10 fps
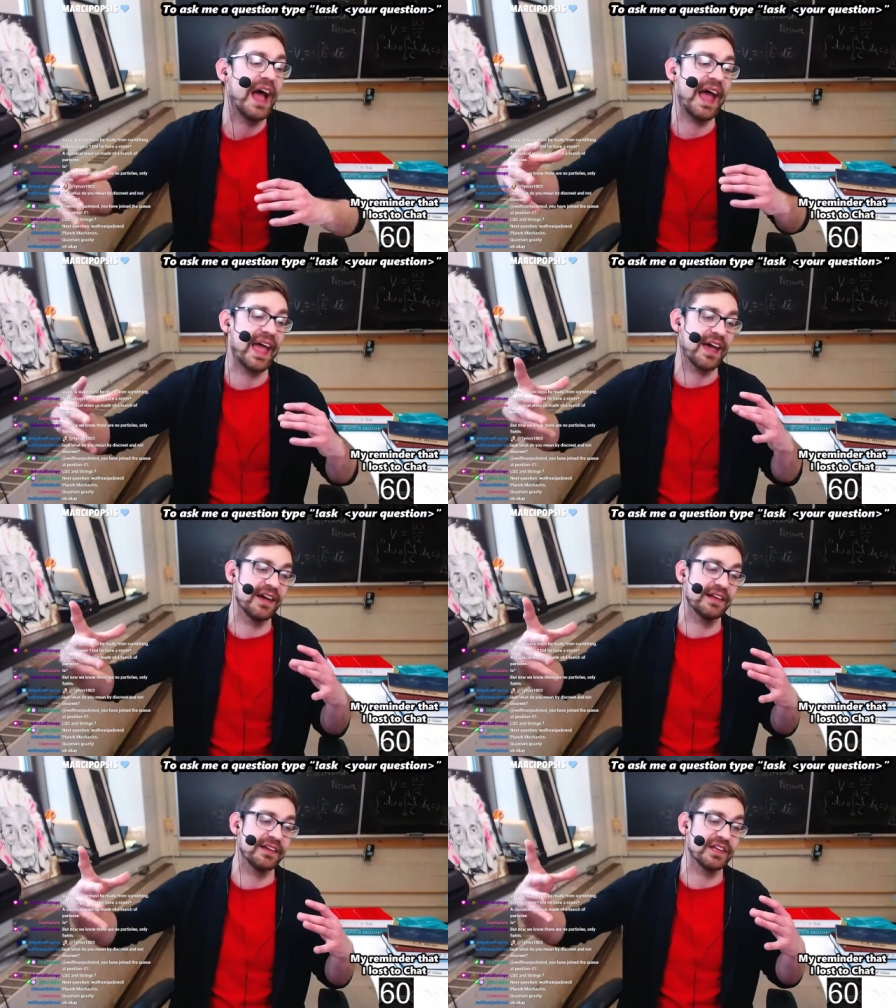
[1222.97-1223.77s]

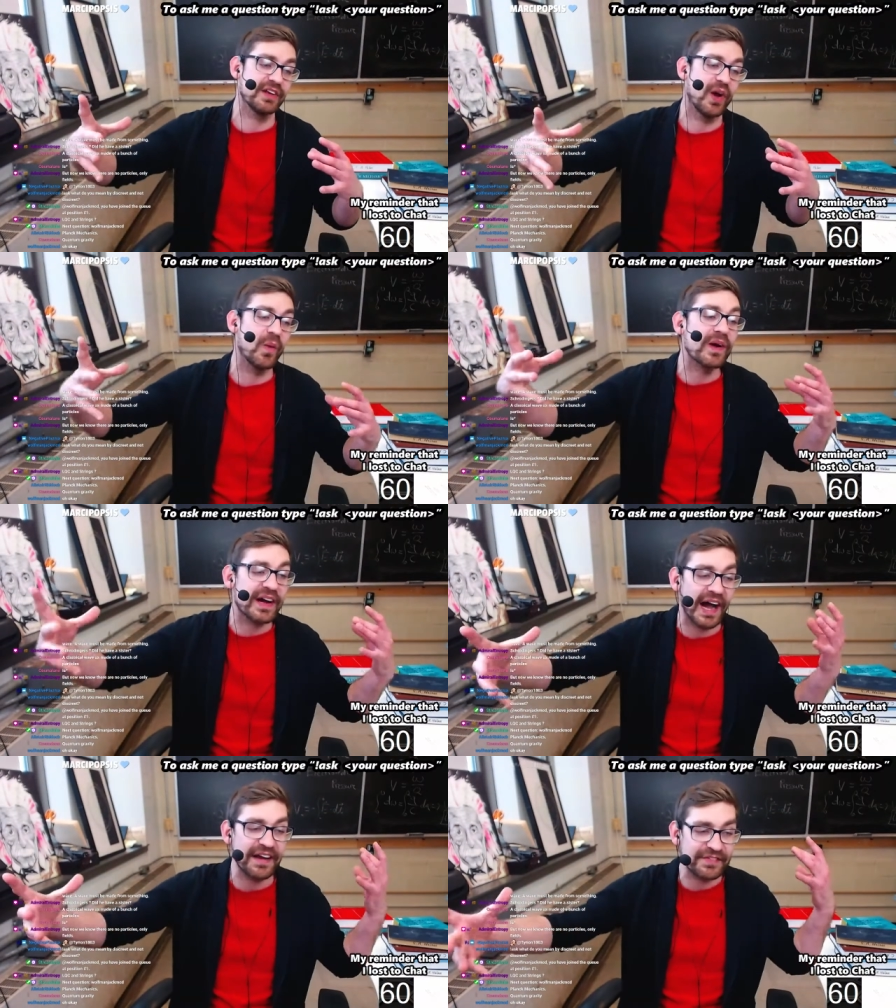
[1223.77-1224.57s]
and you know we're
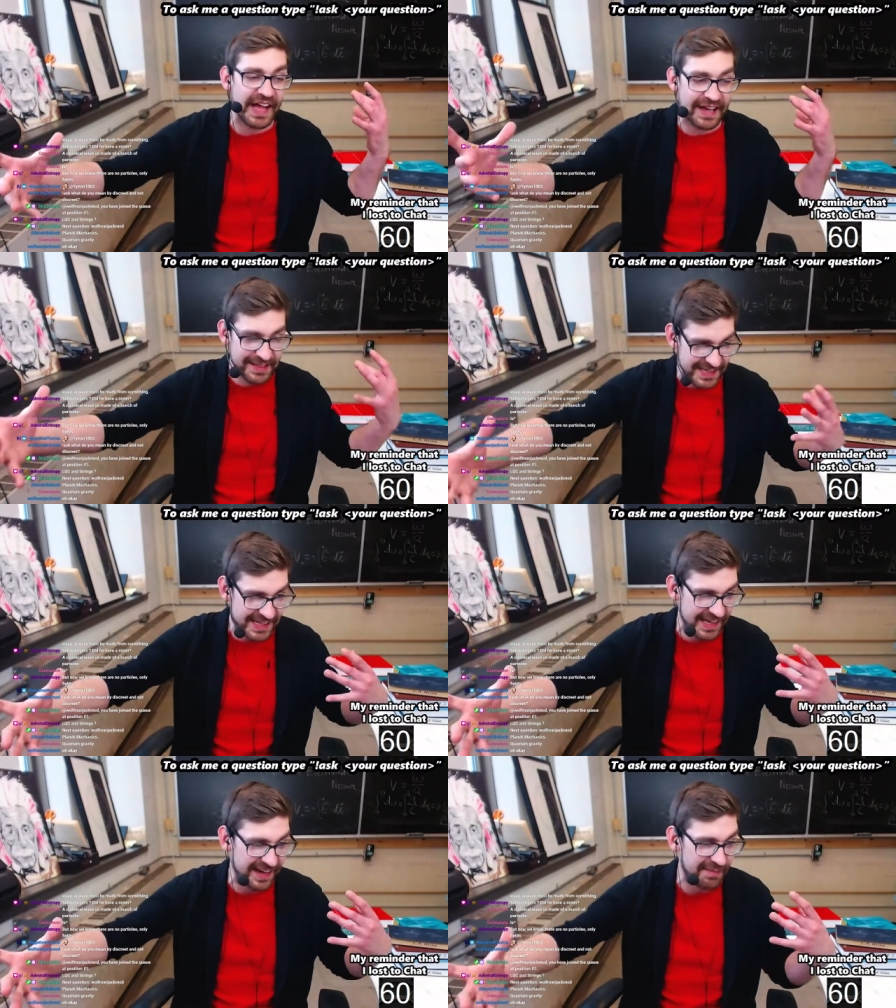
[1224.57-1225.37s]
kind of like
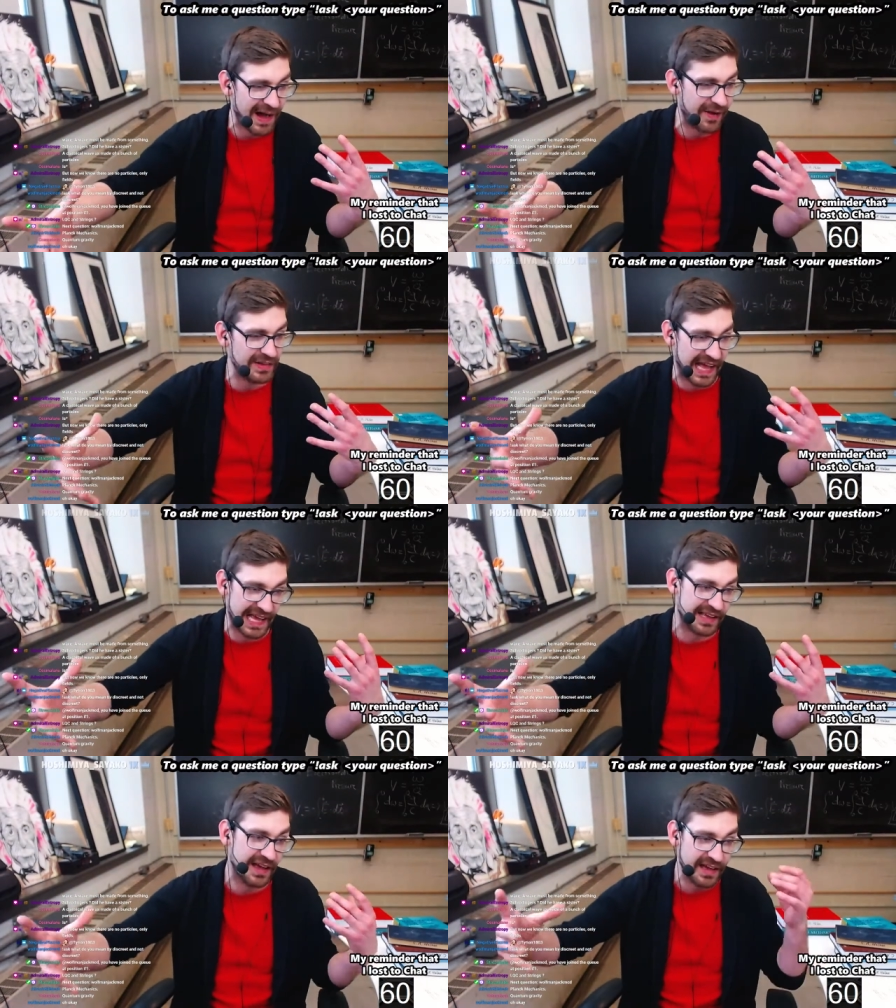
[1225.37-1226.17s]
thinking about
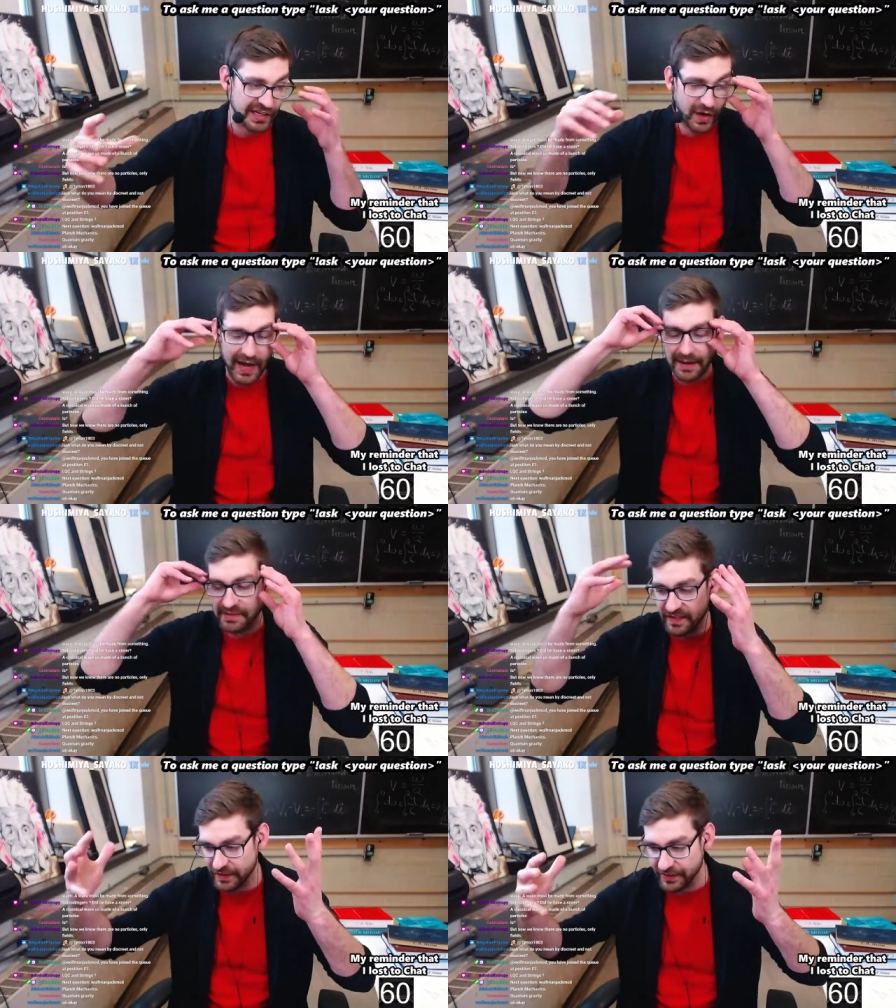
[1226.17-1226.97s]
like you know i'm
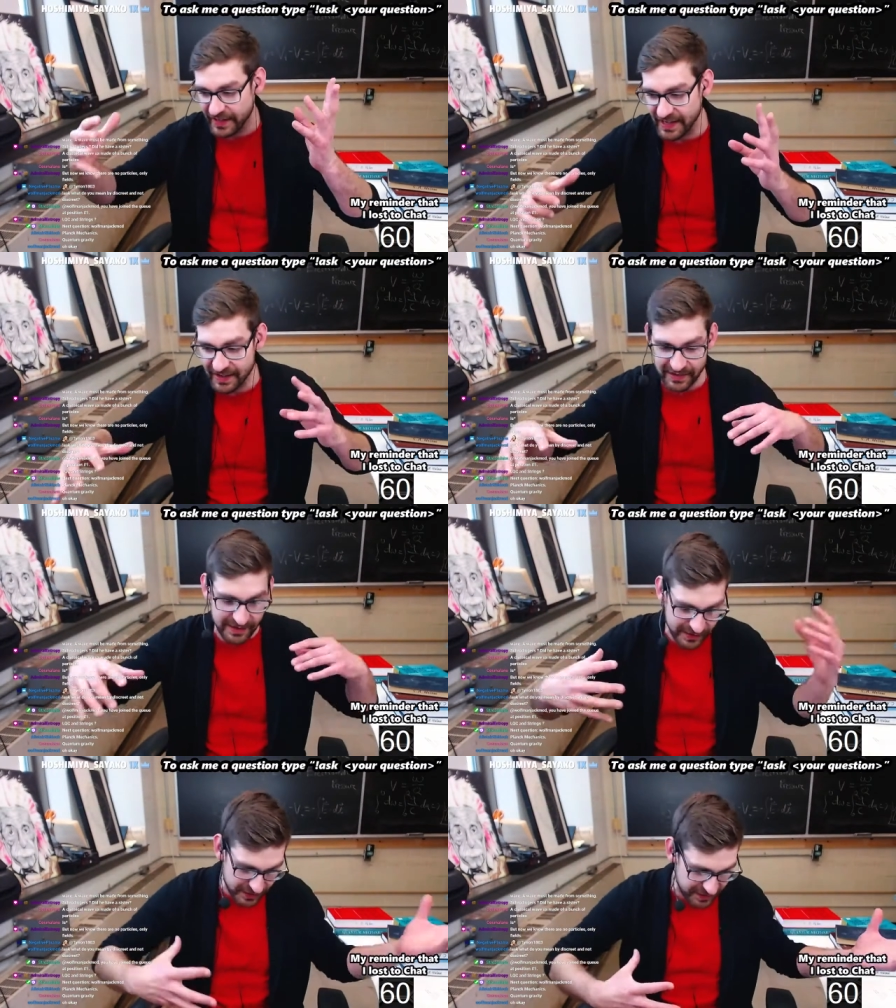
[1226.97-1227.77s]
disagreeing
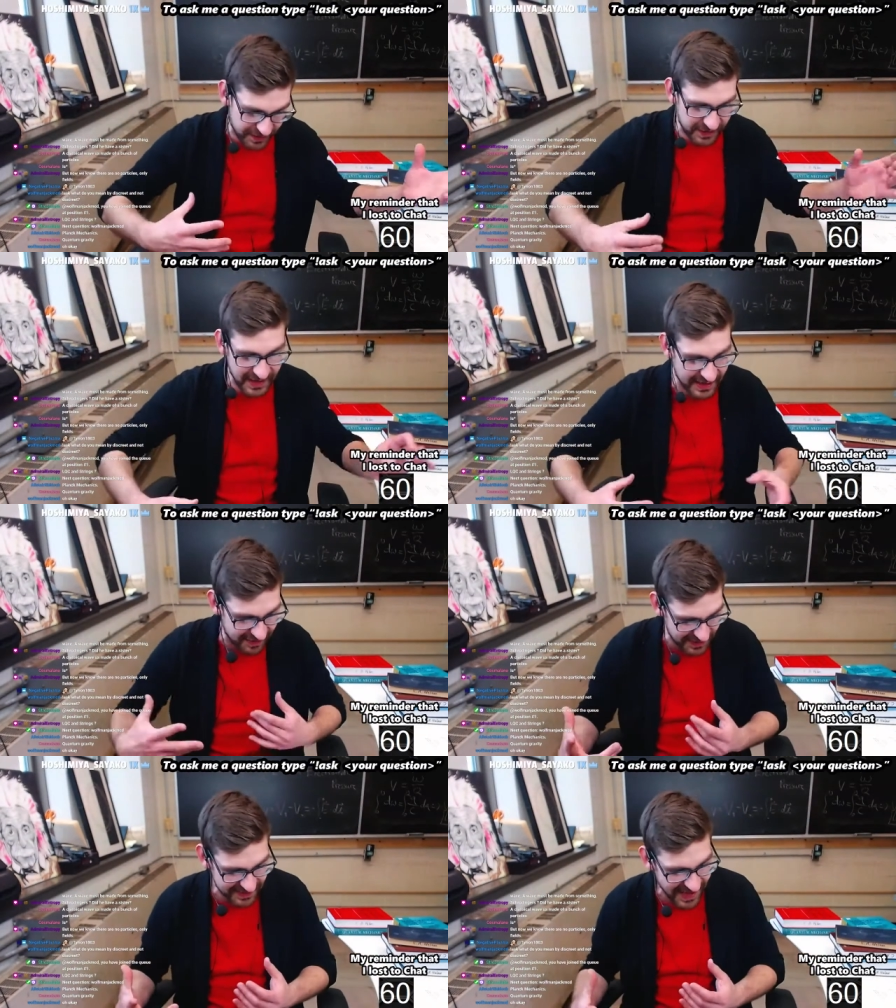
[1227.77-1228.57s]
and you're disagreeing
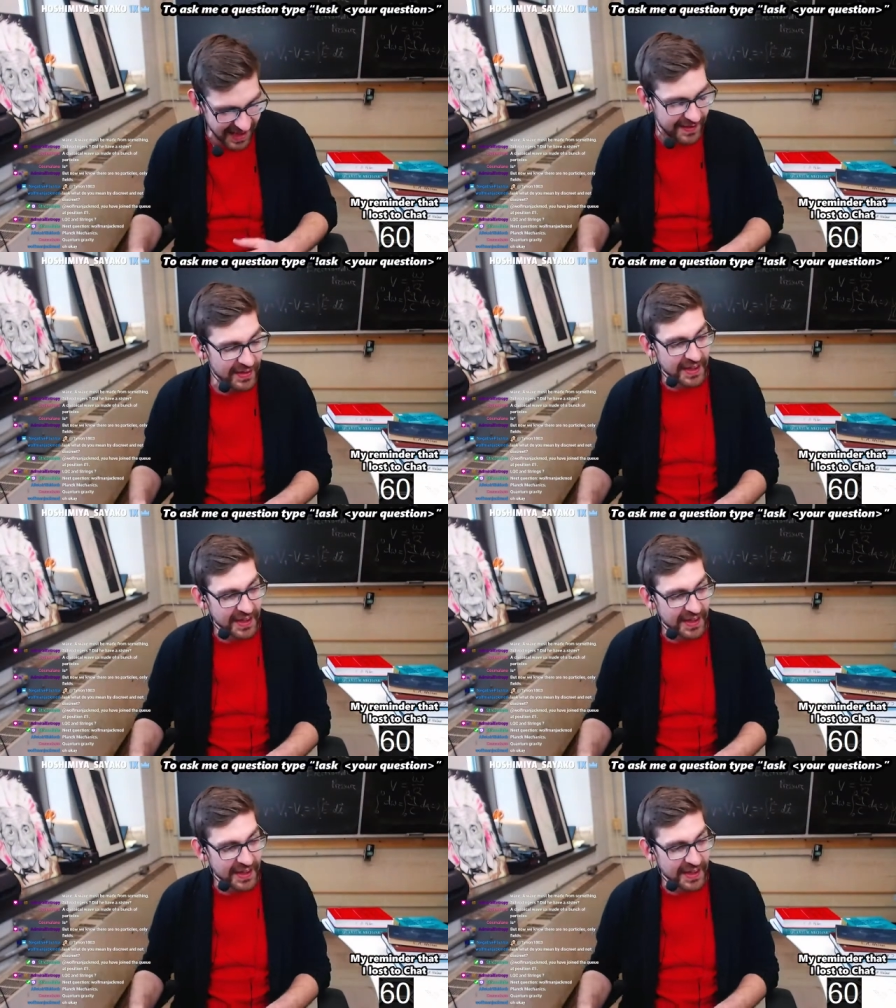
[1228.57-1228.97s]
or like that